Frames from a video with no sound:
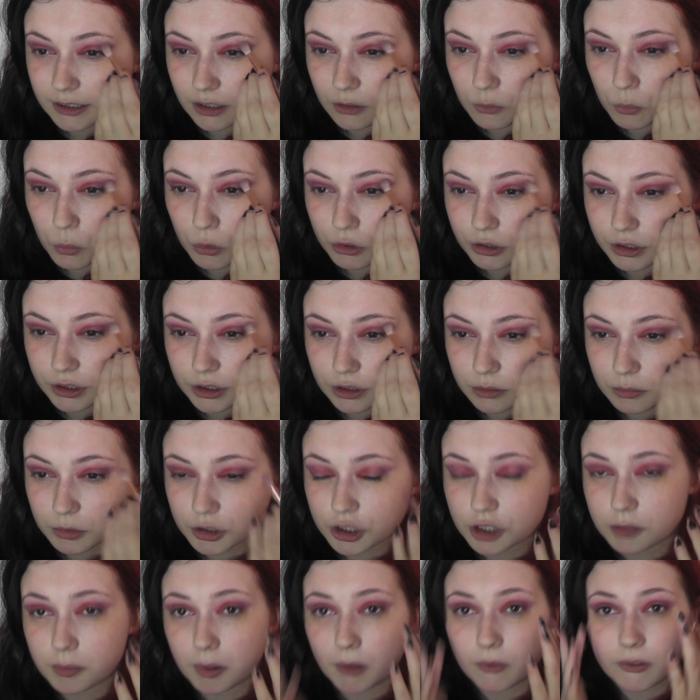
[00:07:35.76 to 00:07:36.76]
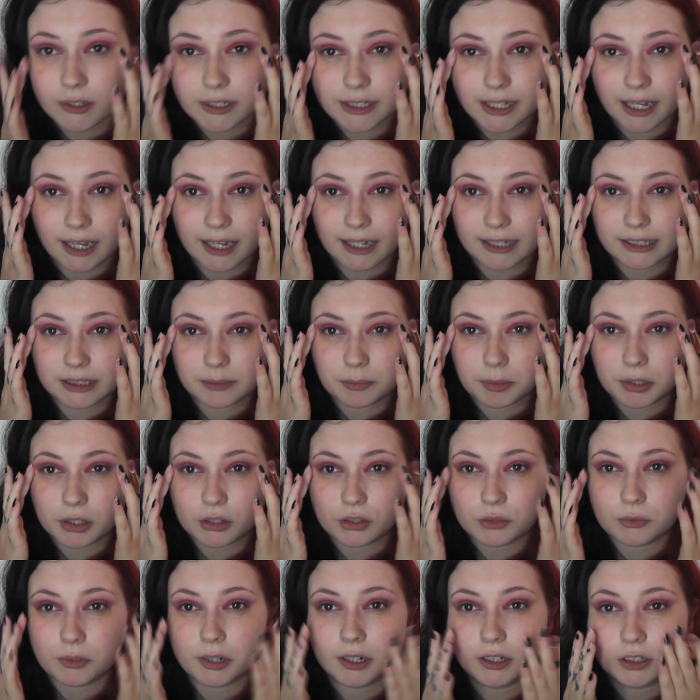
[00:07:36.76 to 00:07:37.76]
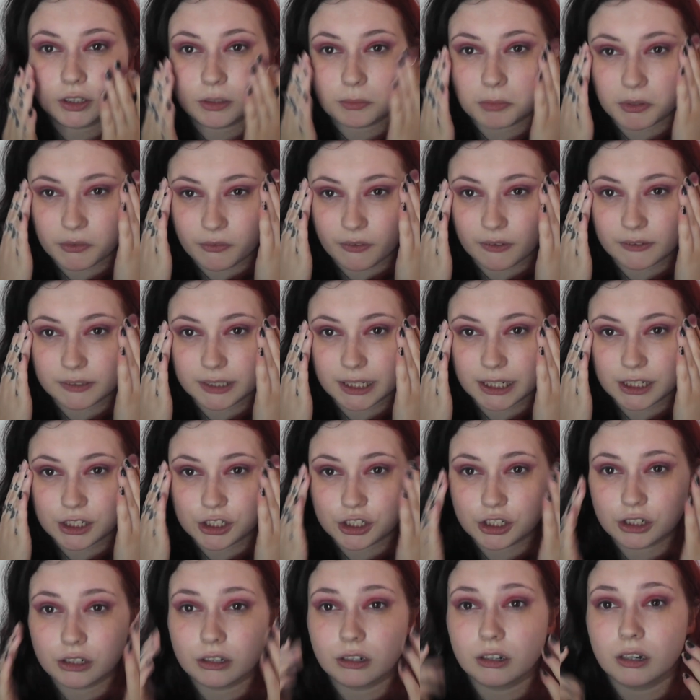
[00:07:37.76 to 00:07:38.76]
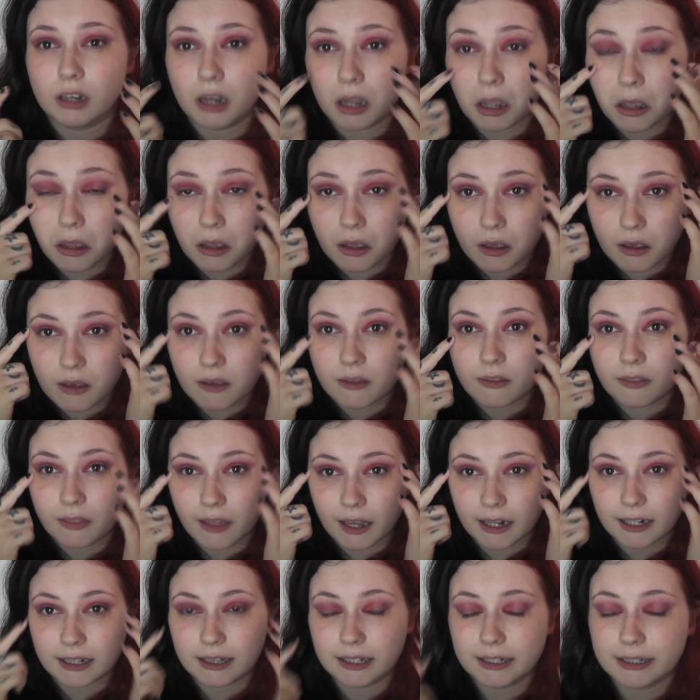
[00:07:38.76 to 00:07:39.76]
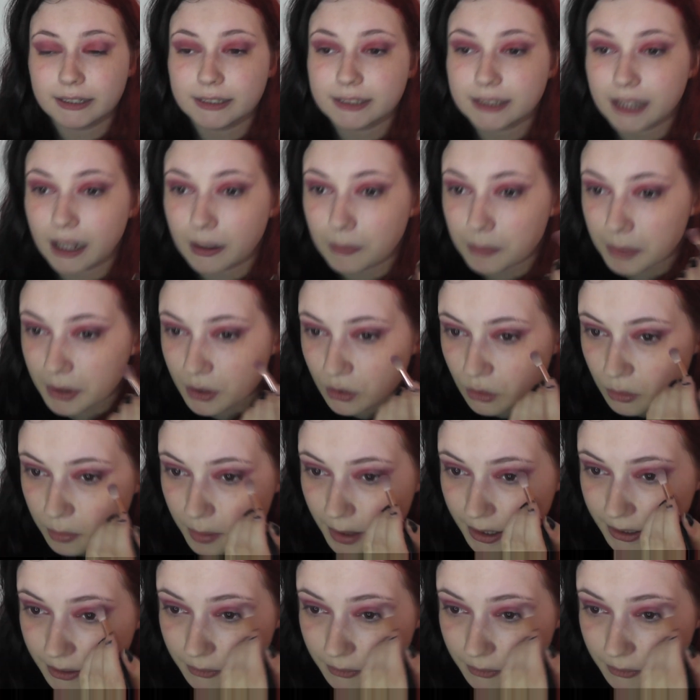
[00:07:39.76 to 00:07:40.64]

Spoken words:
then I don't worry too much about the sides, because when I do my foundation, that cleans that bit